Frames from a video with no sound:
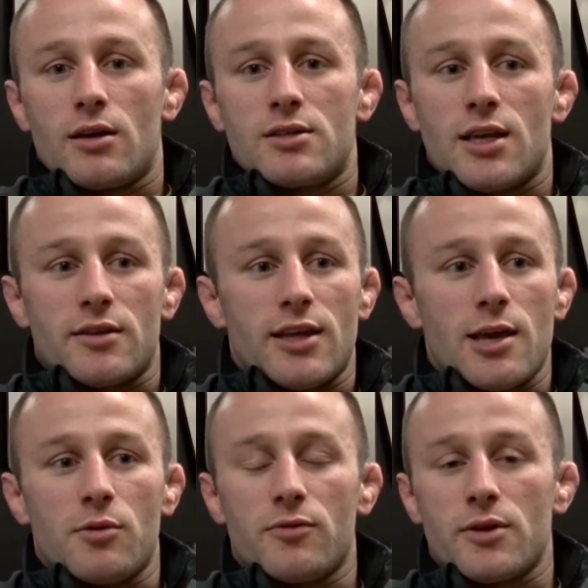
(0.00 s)
Set the
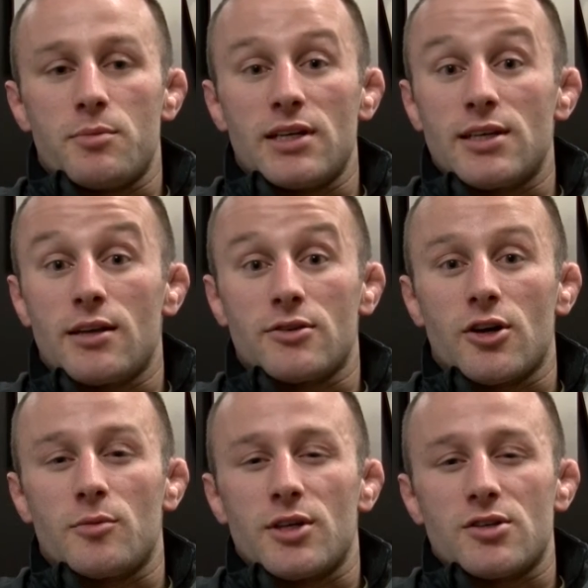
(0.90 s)
table for the Big Ten
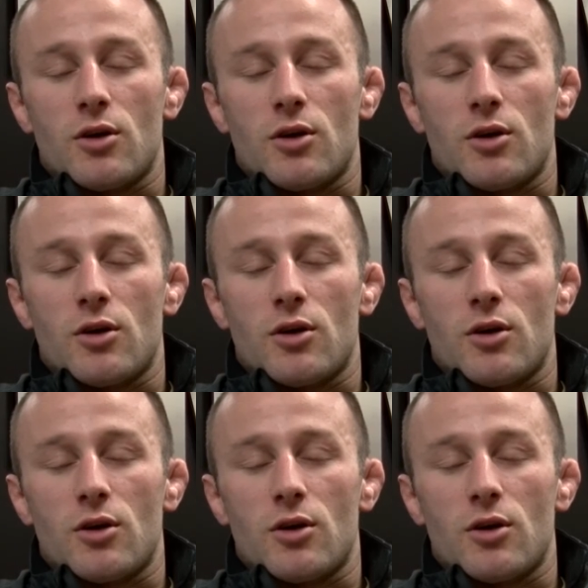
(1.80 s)
tournament.